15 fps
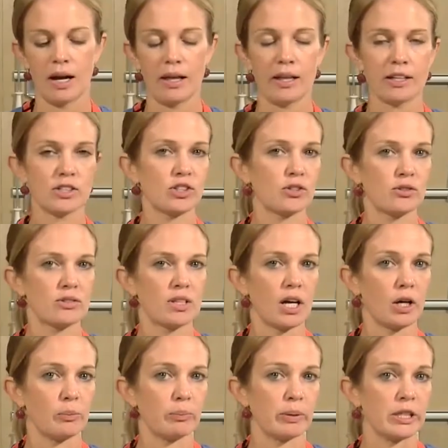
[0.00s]
I like to use
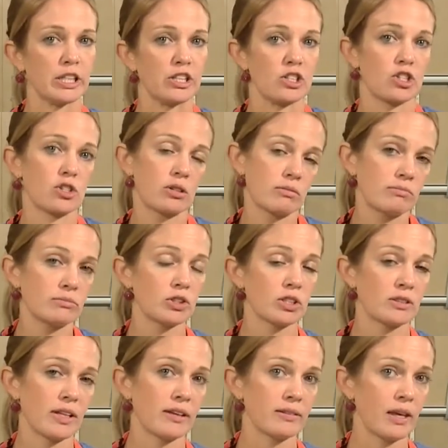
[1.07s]
the unbleached,
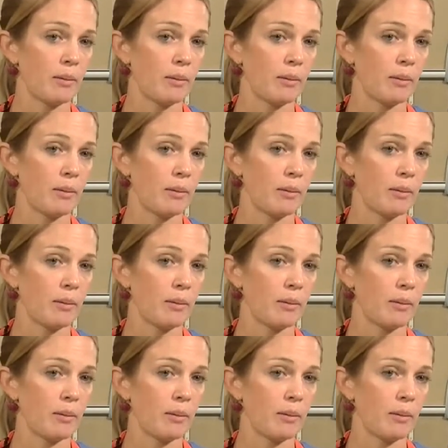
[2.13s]
just less